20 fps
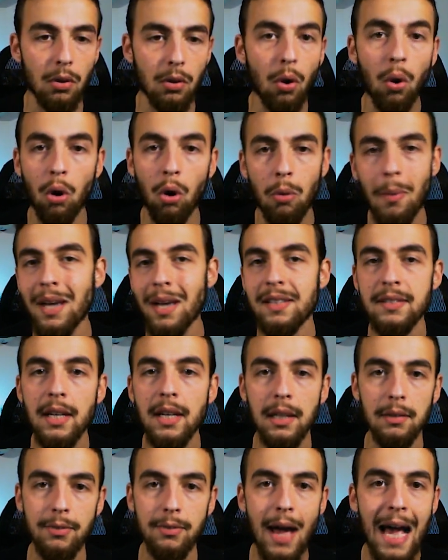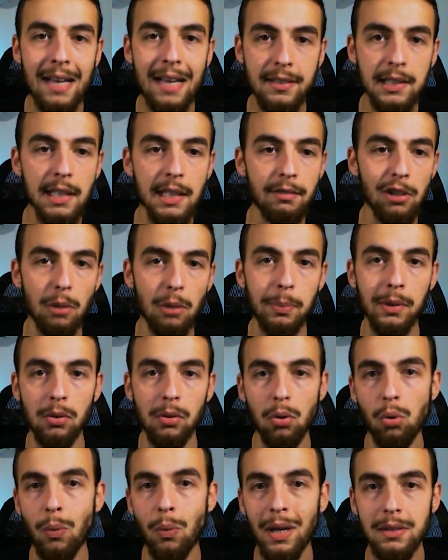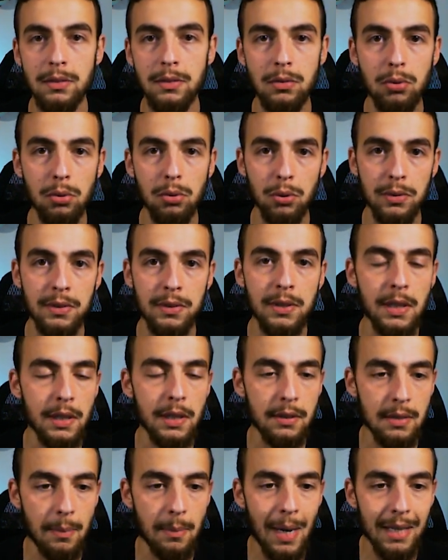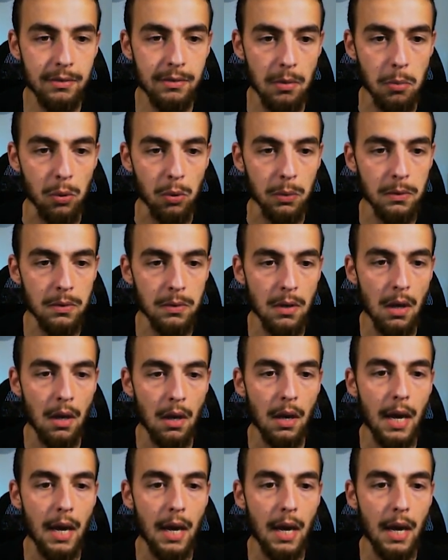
or myself as a developer who wants to see some attributes.